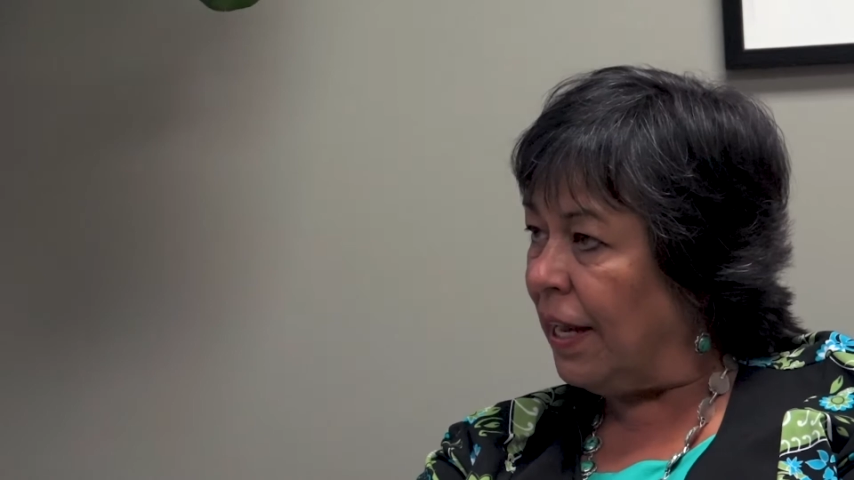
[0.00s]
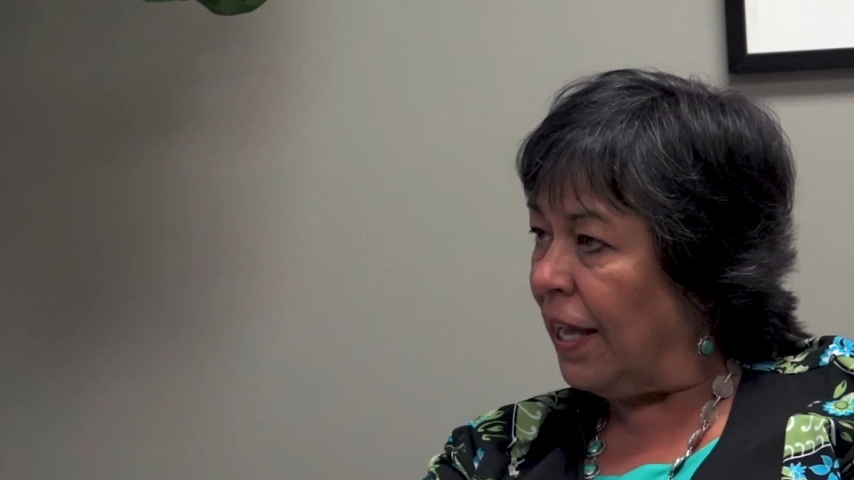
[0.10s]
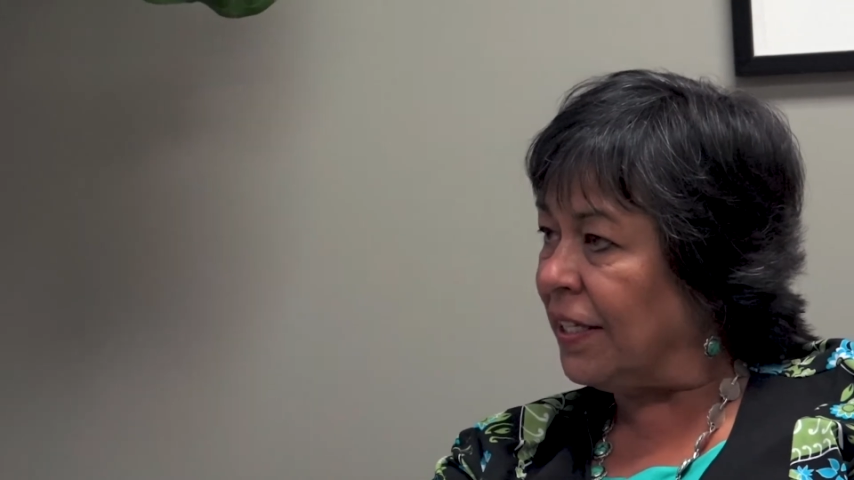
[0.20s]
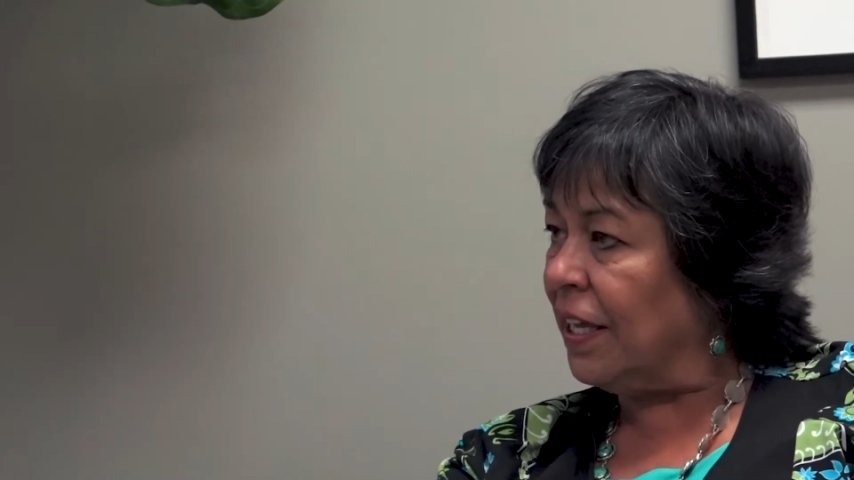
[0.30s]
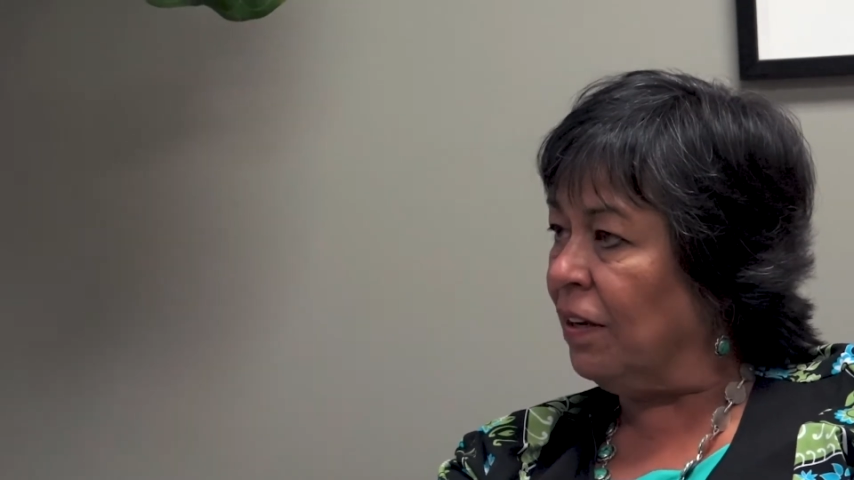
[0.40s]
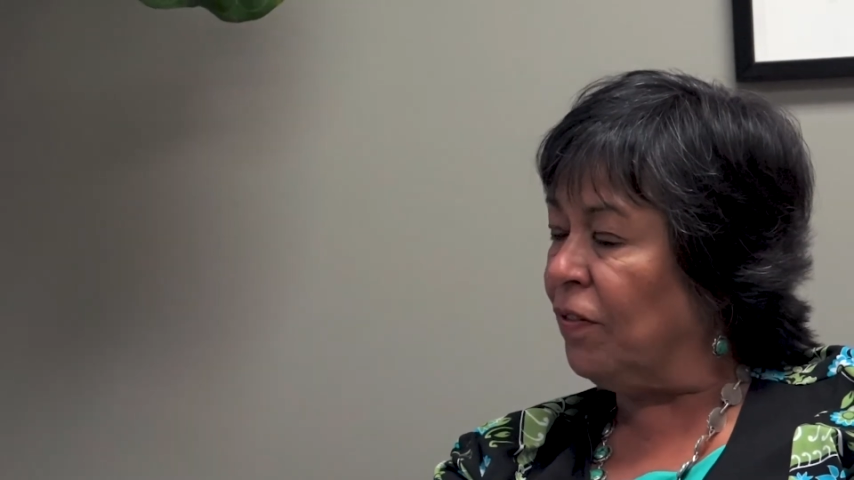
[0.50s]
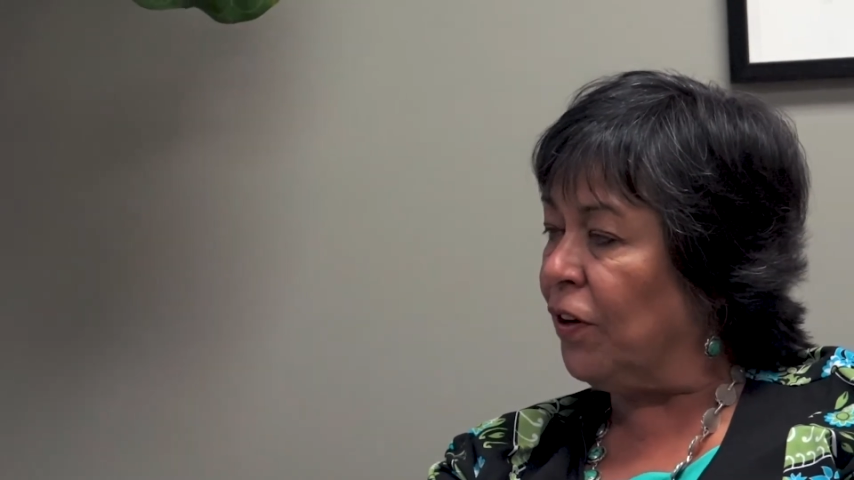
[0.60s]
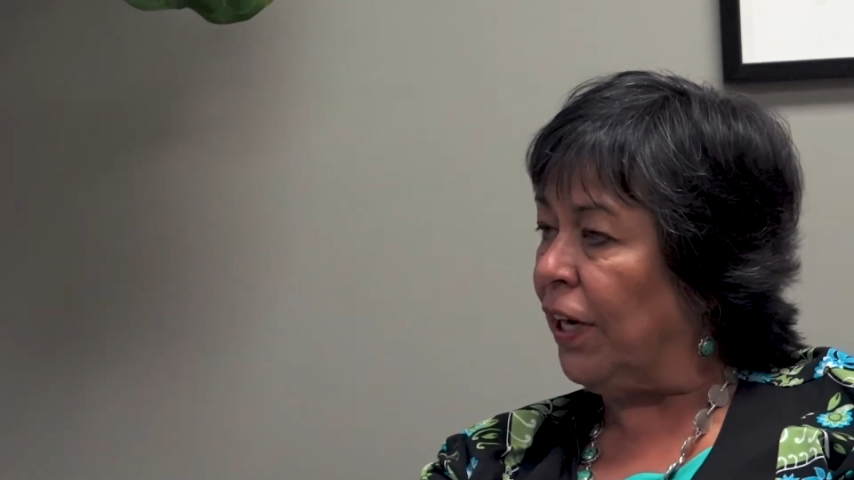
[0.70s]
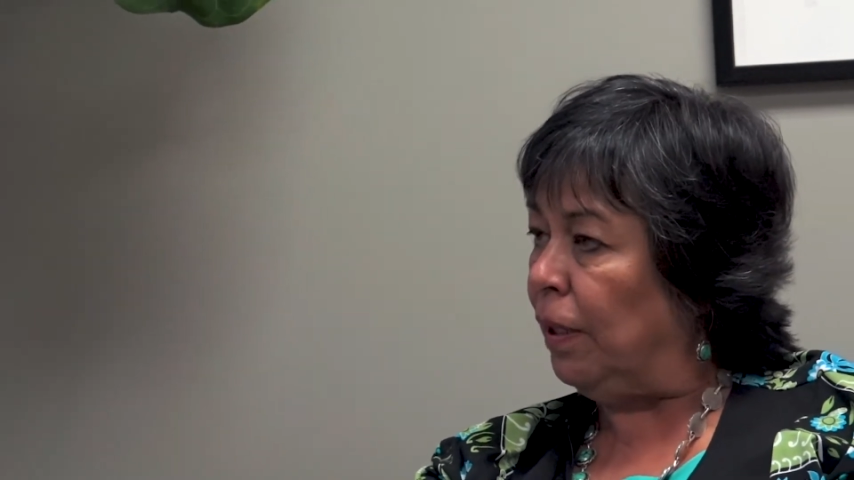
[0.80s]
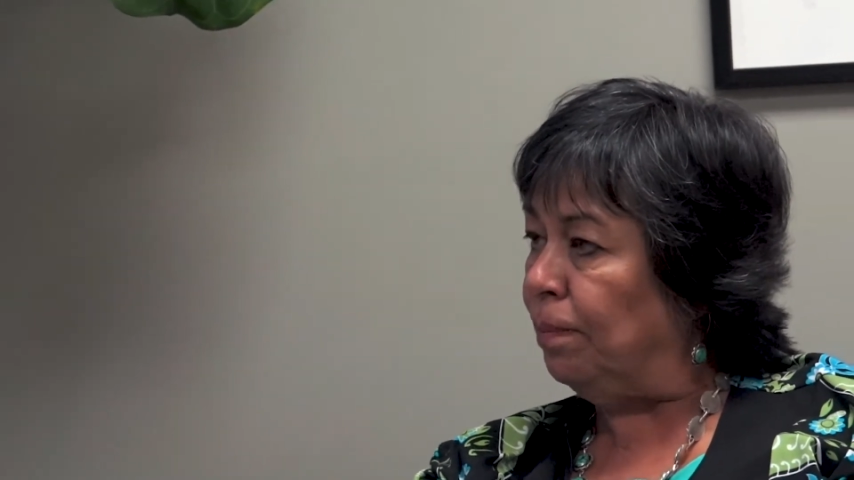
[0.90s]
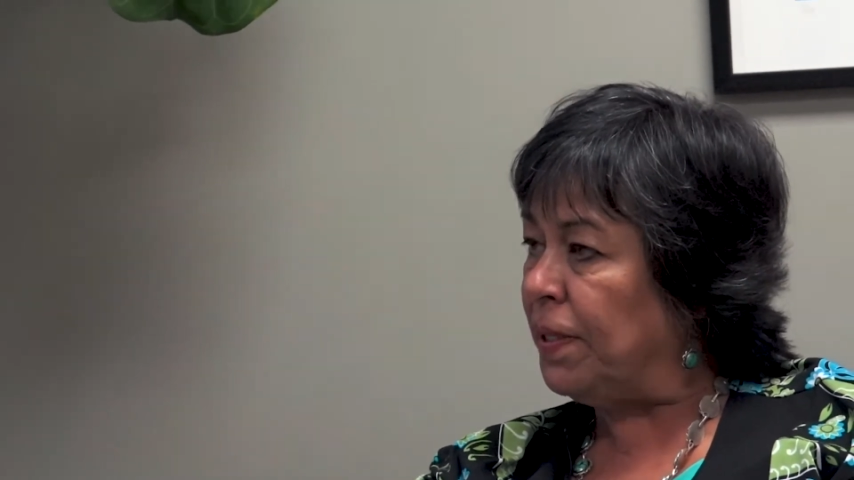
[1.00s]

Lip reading: asking for help